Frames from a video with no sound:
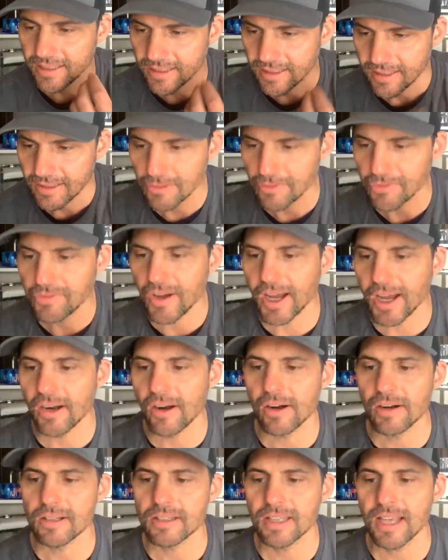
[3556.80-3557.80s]
the fine
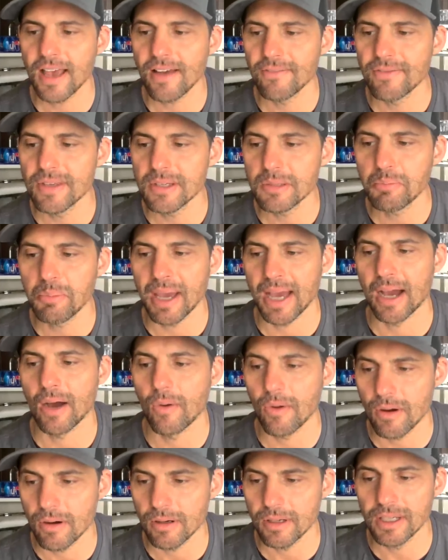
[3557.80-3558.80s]
arts have this
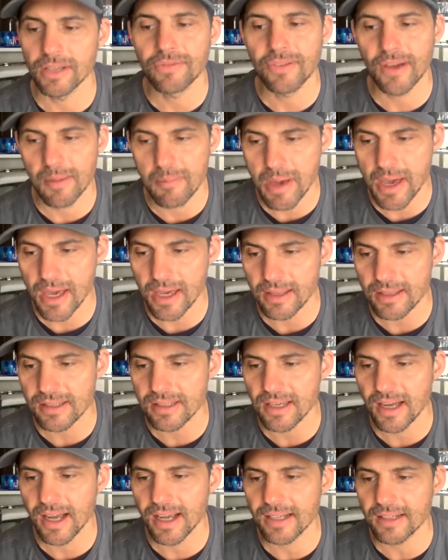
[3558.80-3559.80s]
power, if I may, this
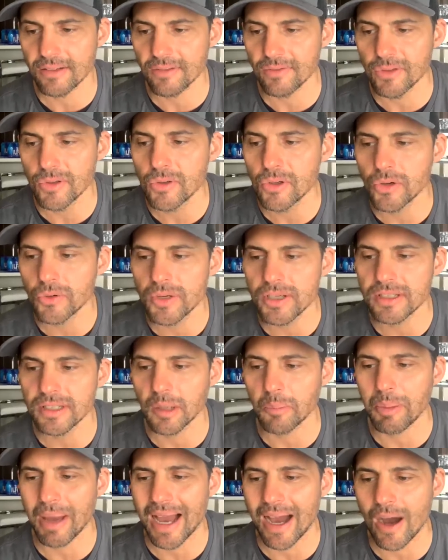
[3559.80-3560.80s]
kind of Eucharistic
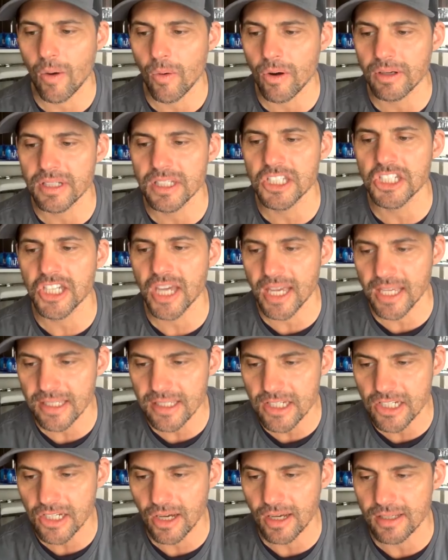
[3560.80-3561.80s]
power to
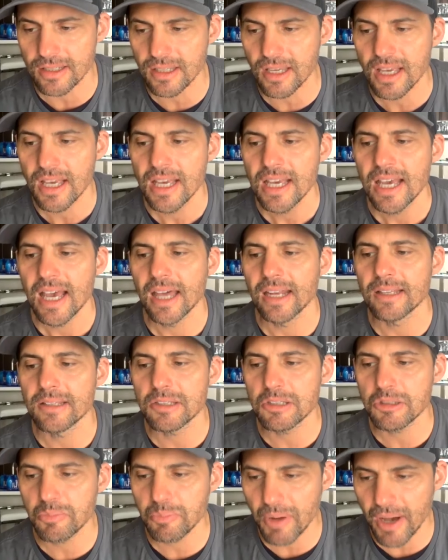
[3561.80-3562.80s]
change us and
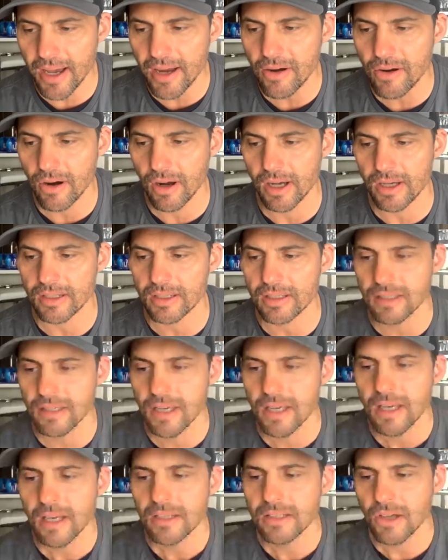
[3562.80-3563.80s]
inspire us
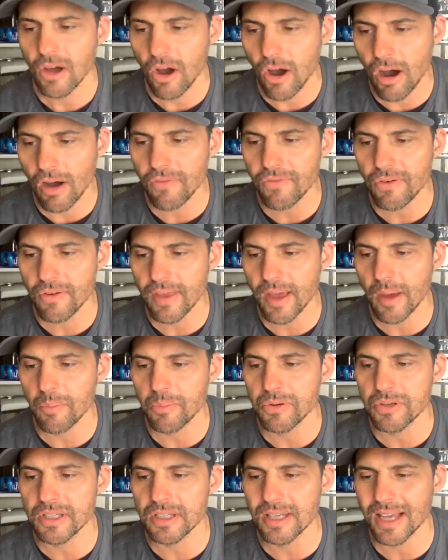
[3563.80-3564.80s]
to offer that
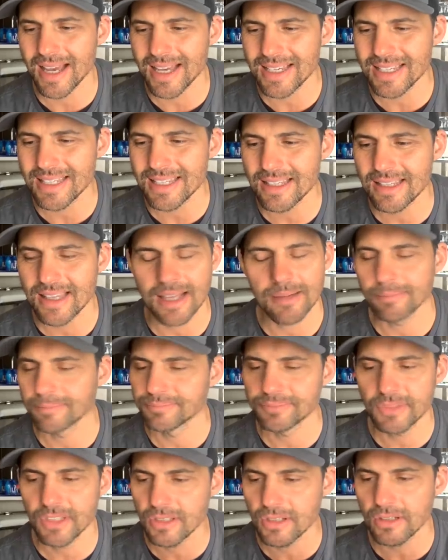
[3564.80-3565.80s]
precise, that
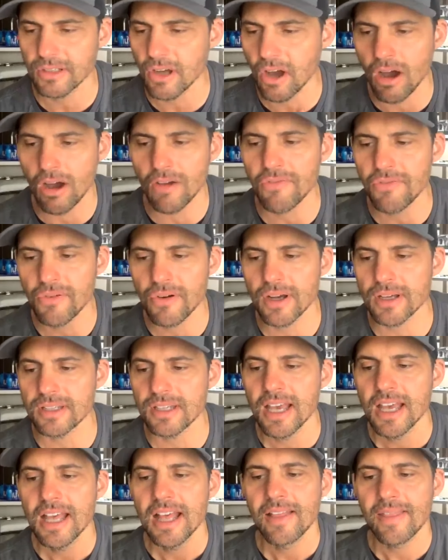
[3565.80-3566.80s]
to offer us
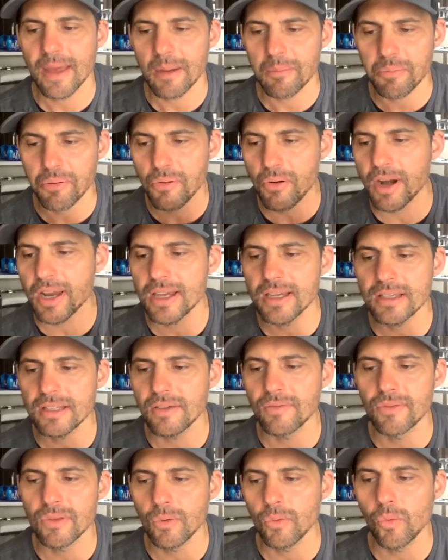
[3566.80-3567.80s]
that praise
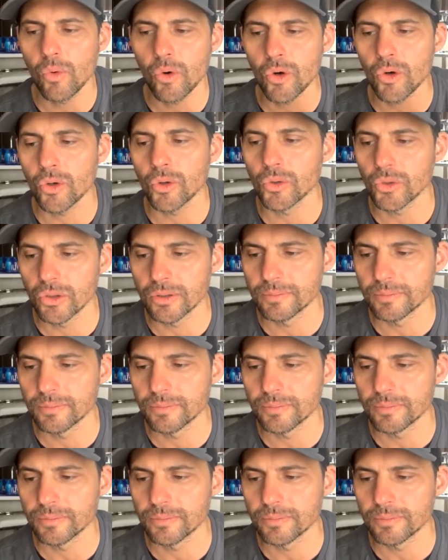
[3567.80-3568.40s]
of the world.